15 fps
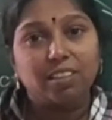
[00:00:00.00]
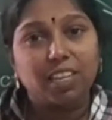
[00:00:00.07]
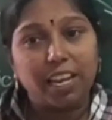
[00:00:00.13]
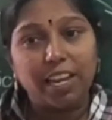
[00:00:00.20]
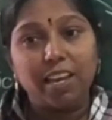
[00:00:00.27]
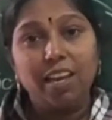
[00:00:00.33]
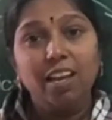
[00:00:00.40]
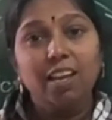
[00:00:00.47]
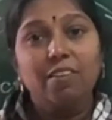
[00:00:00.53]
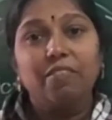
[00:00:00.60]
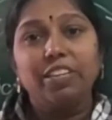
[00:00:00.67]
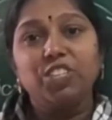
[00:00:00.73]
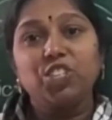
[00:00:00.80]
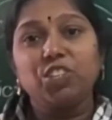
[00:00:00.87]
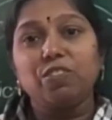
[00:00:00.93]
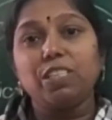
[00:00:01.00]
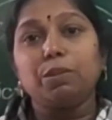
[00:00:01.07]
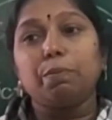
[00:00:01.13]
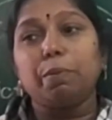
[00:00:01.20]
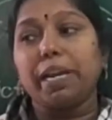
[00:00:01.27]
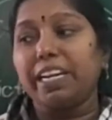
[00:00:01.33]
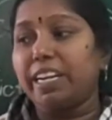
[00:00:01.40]
See, when she
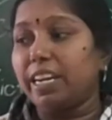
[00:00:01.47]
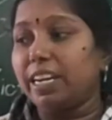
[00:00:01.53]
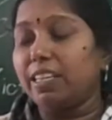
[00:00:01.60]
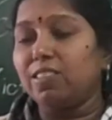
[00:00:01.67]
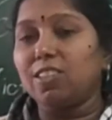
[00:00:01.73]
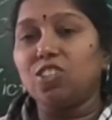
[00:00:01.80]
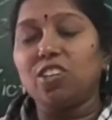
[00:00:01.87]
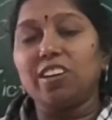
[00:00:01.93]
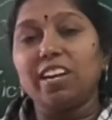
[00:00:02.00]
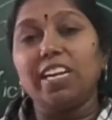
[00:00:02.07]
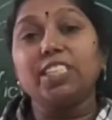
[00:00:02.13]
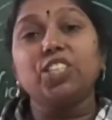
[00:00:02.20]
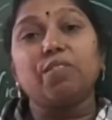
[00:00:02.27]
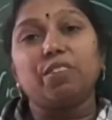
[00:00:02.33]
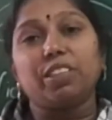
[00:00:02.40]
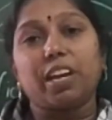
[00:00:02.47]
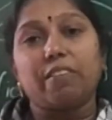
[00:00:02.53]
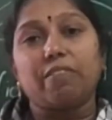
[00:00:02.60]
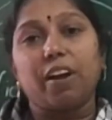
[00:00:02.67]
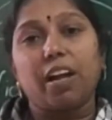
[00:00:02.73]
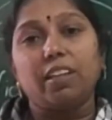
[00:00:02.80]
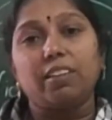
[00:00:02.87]
was maintaining such a relation with
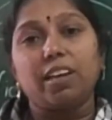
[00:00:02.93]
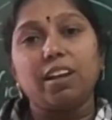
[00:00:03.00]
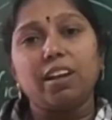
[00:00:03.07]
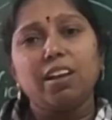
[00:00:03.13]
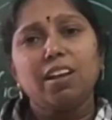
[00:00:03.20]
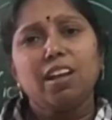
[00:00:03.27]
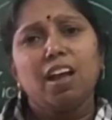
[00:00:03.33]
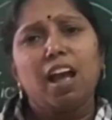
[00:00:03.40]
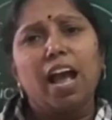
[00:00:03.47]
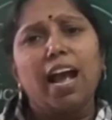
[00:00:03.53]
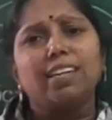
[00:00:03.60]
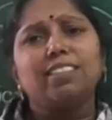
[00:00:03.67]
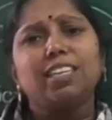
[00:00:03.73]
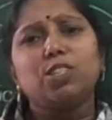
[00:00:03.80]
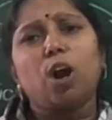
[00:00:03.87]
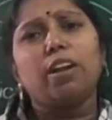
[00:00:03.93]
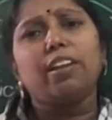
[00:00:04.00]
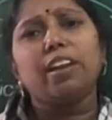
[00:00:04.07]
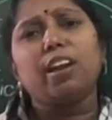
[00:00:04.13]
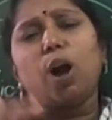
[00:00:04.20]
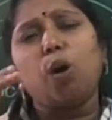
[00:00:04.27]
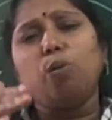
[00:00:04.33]
her father, as a
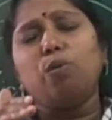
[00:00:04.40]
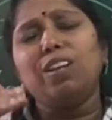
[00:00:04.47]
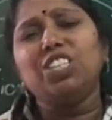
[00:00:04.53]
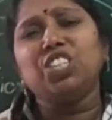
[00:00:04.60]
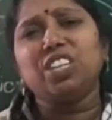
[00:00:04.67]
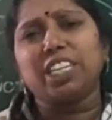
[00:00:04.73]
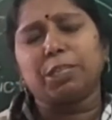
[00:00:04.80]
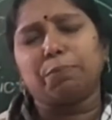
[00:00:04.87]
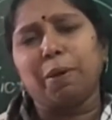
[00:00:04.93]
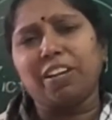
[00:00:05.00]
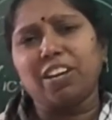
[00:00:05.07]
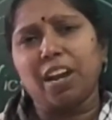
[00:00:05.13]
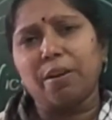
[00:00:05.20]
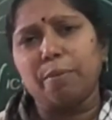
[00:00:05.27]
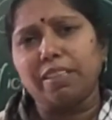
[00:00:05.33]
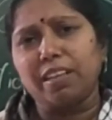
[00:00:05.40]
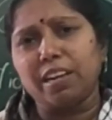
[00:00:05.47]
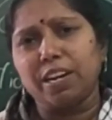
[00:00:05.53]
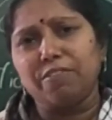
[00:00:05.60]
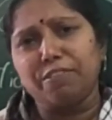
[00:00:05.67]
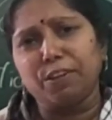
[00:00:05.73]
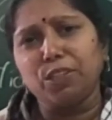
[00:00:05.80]
daughter, how will she respect her mother
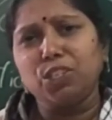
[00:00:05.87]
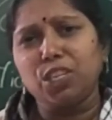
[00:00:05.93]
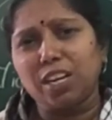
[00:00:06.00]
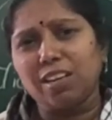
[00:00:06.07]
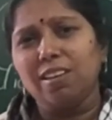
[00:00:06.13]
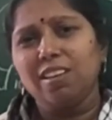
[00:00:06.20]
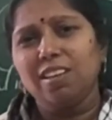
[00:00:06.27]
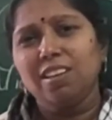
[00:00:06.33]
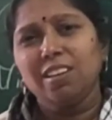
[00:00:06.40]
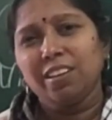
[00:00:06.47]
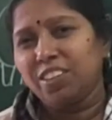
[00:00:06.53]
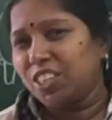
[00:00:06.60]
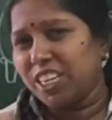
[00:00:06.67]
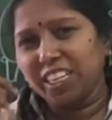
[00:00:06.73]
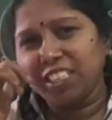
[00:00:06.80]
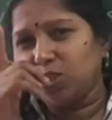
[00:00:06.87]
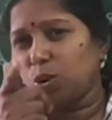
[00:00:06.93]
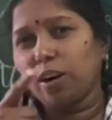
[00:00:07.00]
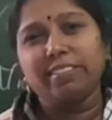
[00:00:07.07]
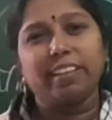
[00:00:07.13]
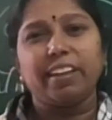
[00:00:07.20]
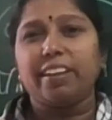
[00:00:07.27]
in future? She is
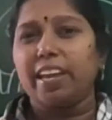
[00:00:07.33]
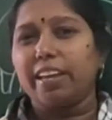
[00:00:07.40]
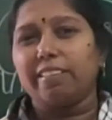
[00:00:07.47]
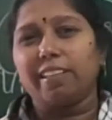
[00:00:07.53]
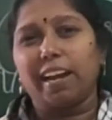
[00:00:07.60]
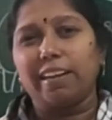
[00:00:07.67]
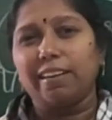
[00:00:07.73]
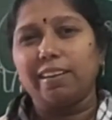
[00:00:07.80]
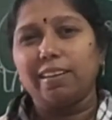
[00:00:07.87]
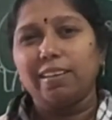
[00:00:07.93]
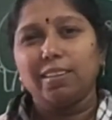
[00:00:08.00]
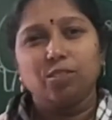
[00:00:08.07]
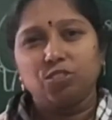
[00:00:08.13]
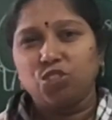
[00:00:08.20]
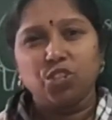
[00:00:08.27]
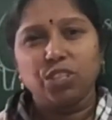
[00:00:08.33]
not thinking that.